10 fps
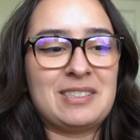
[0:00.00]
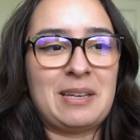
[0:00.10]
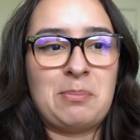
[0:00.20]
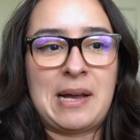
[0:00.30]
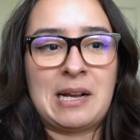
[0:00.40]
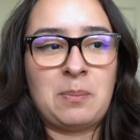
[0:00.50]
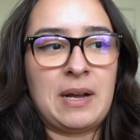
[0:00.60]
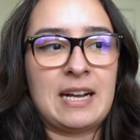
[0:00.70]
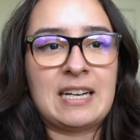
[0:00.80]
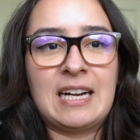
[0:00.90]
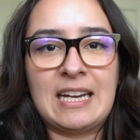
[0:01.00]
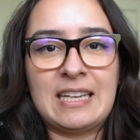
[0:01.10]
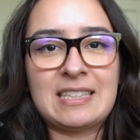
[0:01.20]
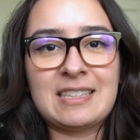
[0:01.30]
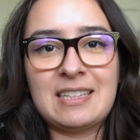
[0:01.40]
I backpack,
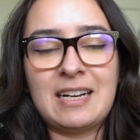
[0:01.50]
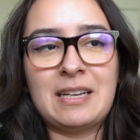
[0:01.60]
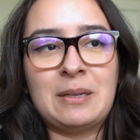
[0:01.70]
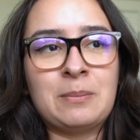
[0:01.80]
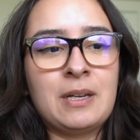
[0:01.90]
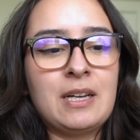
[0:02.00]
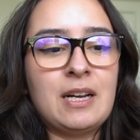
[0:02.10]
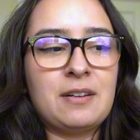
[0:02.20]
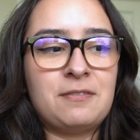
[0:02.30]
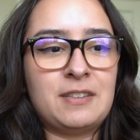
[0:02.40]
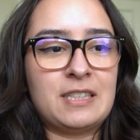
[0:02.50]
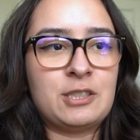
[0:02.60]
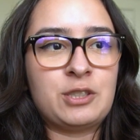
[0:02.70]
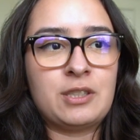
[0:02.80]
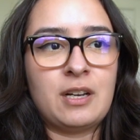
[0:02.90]
hike, climb,
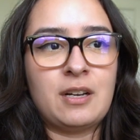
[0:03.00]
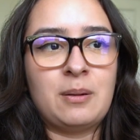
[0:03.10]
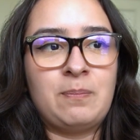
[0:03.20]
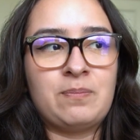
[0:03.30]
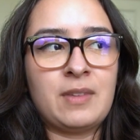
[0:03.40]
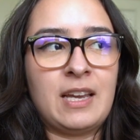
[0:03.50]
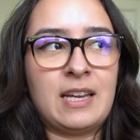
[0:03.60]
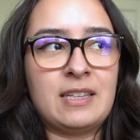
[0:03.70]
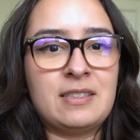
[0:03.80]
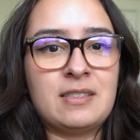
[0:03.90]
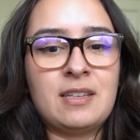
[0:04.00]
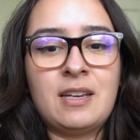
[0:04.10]
fish, and